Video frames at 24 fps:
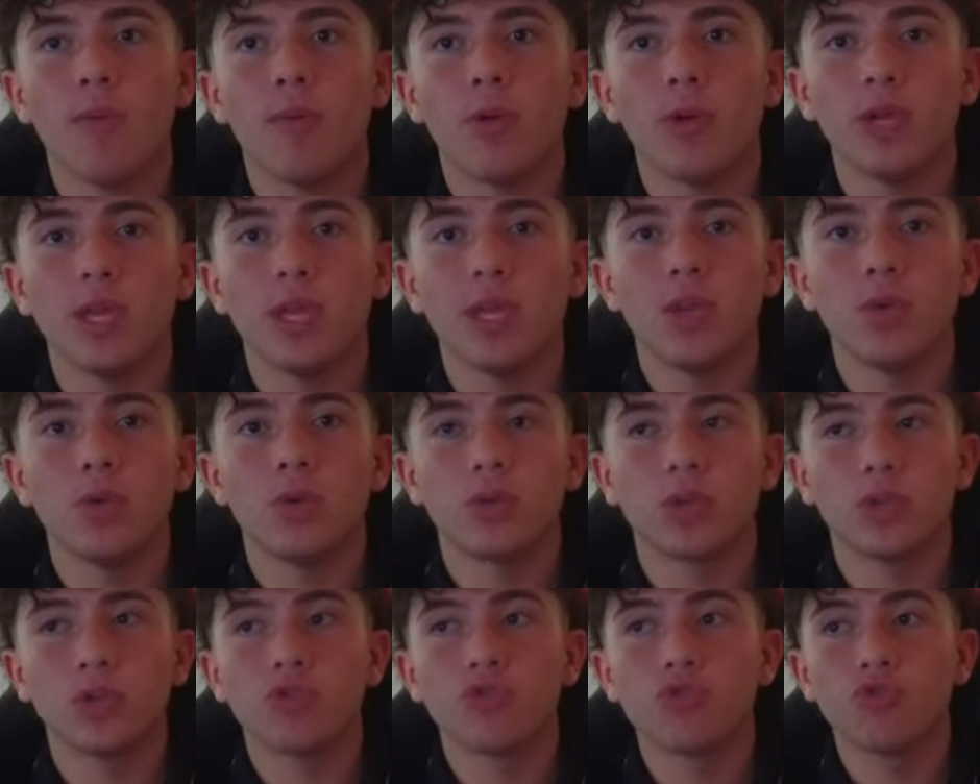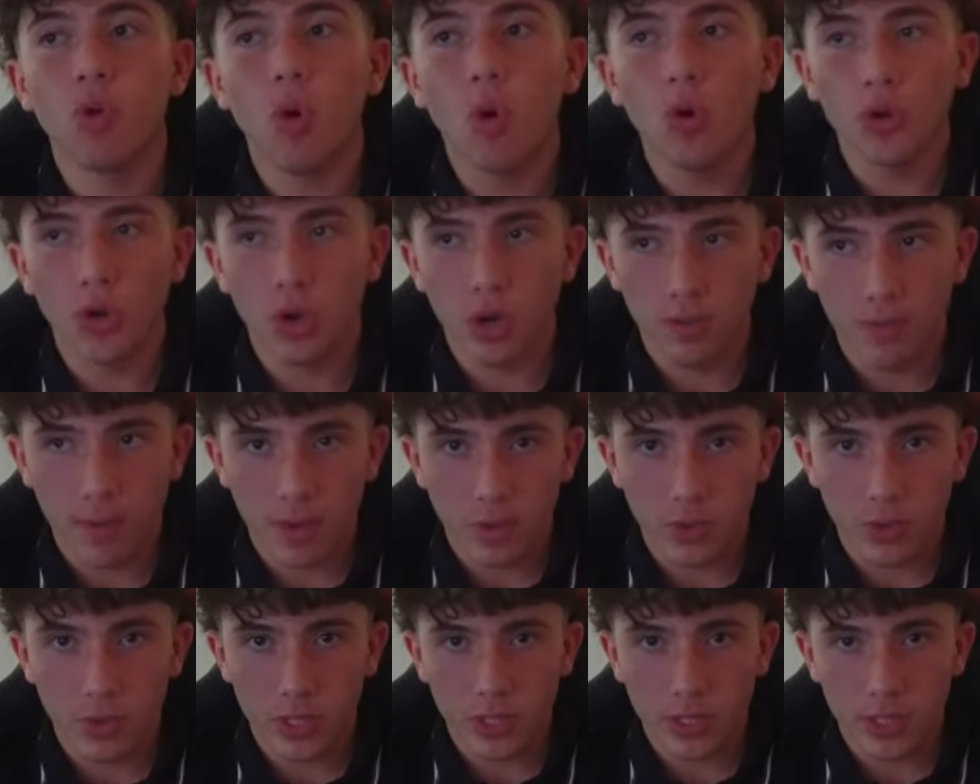What you need to do is control your
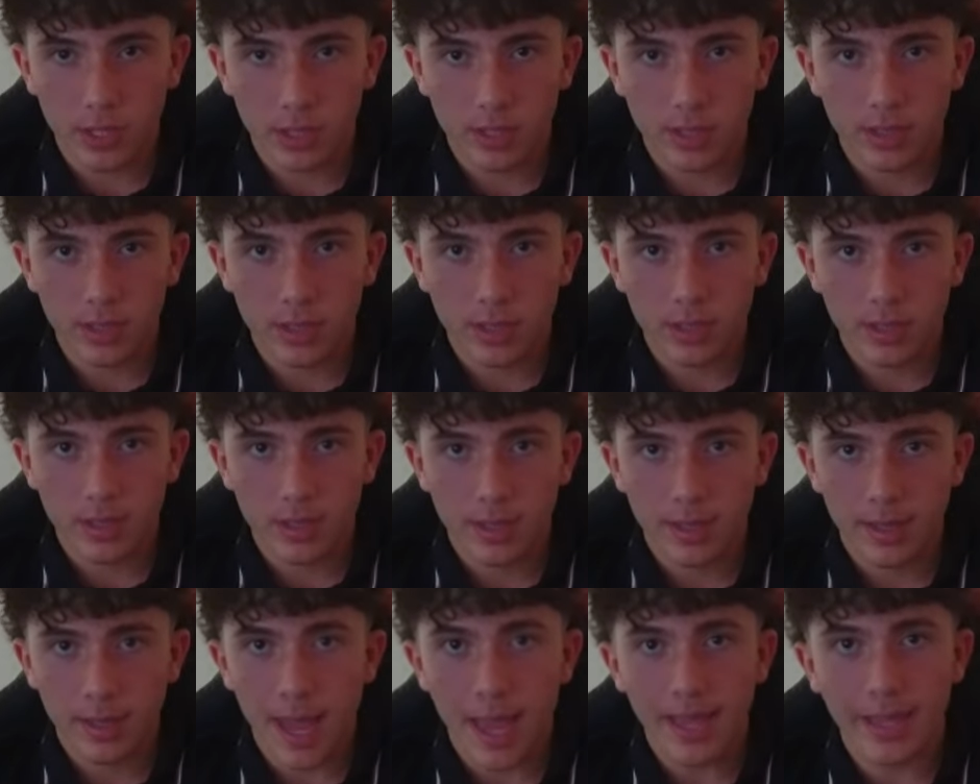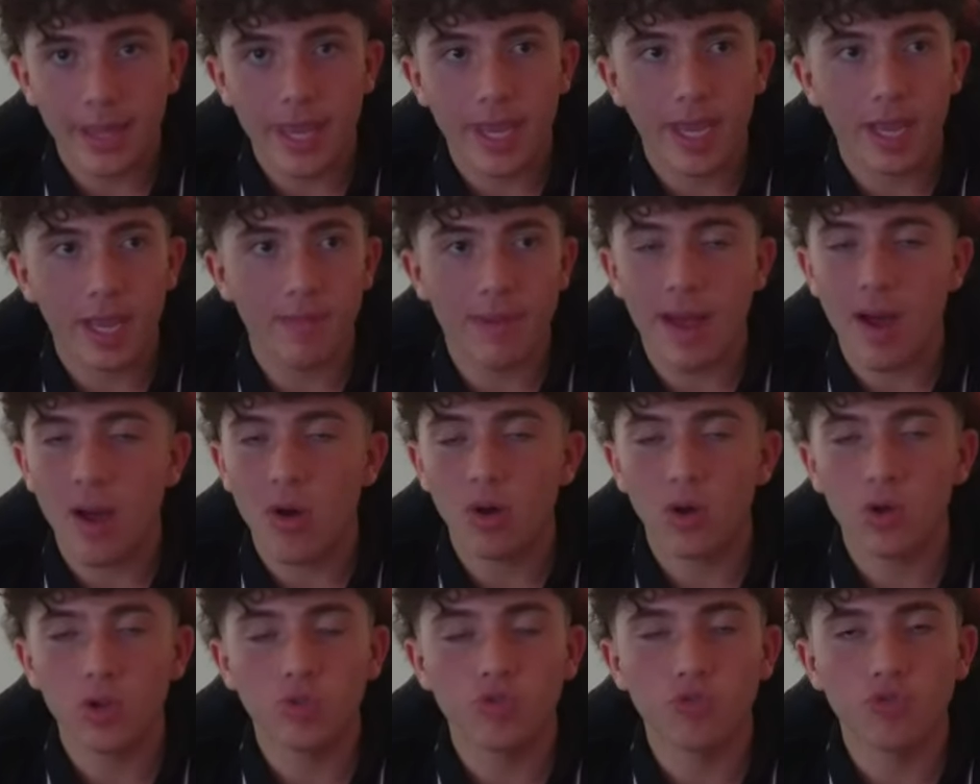emotions, not take them
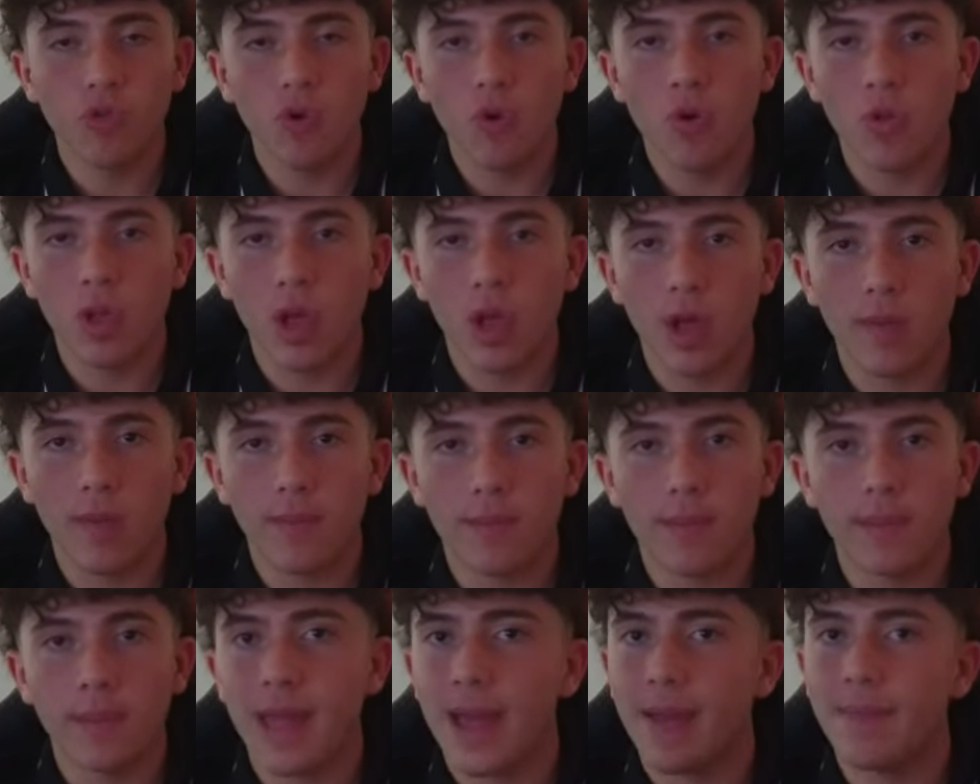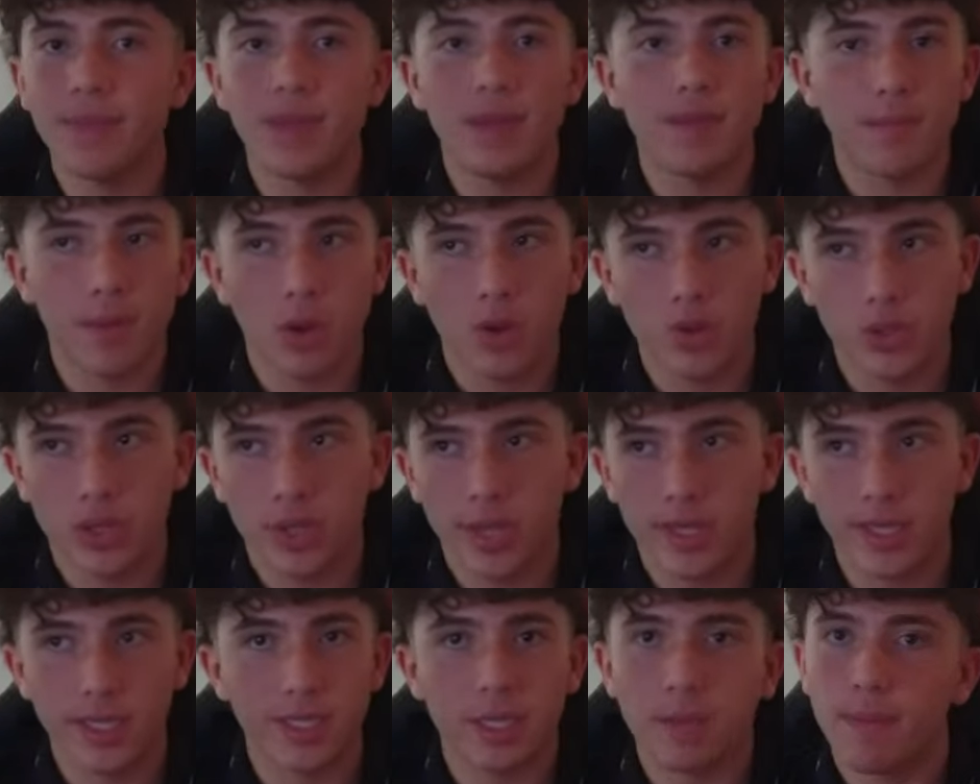out. Control them, not be
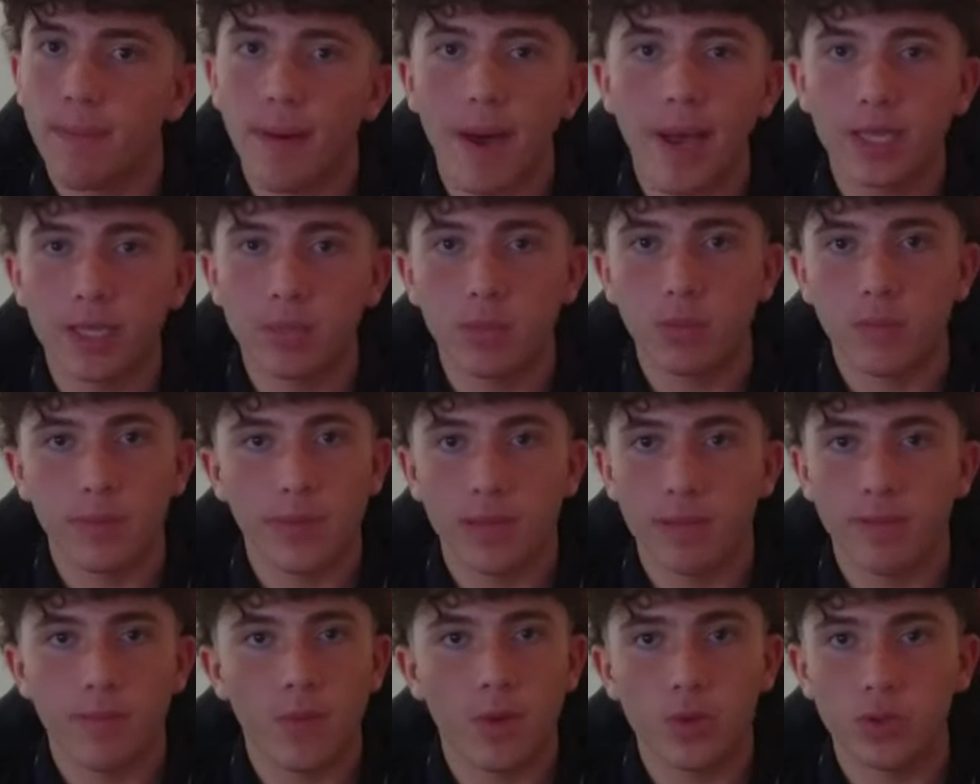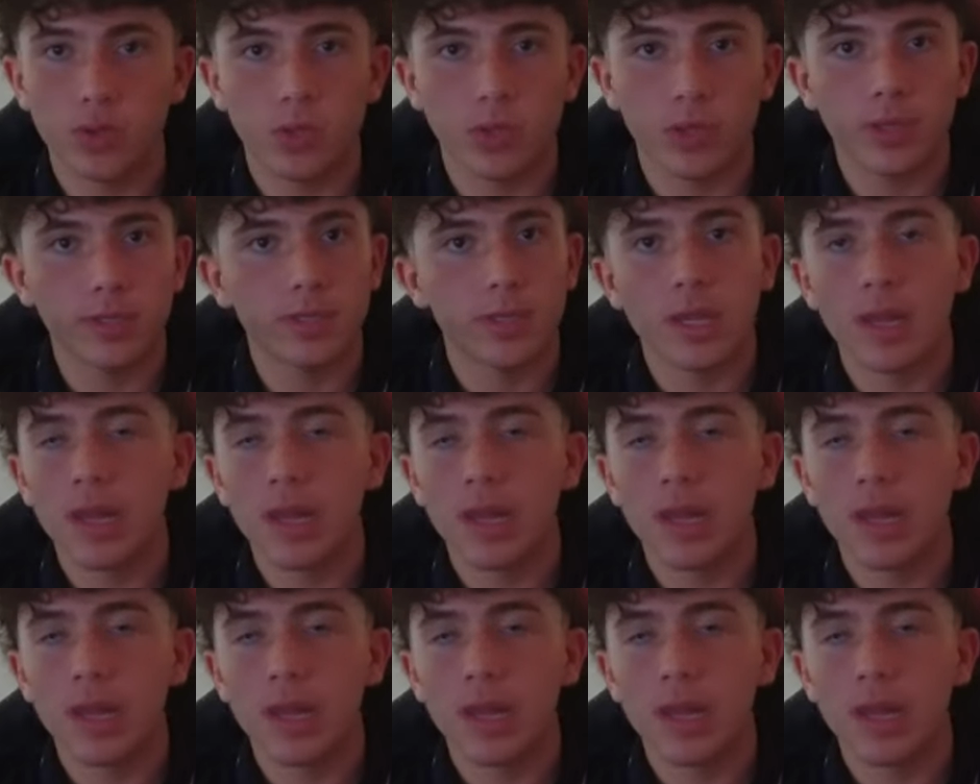emotionless. It's impossible to be emotionless.